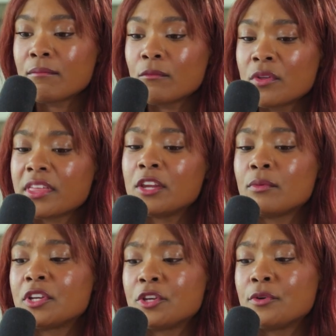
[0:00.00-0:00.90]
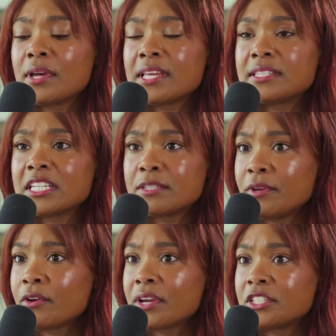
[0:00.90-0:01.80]
with anyone who has
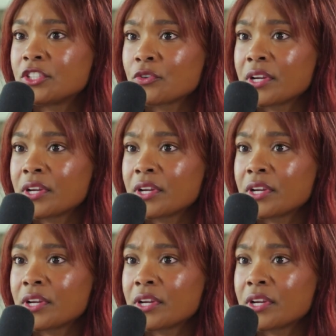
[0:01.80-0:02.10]
experienced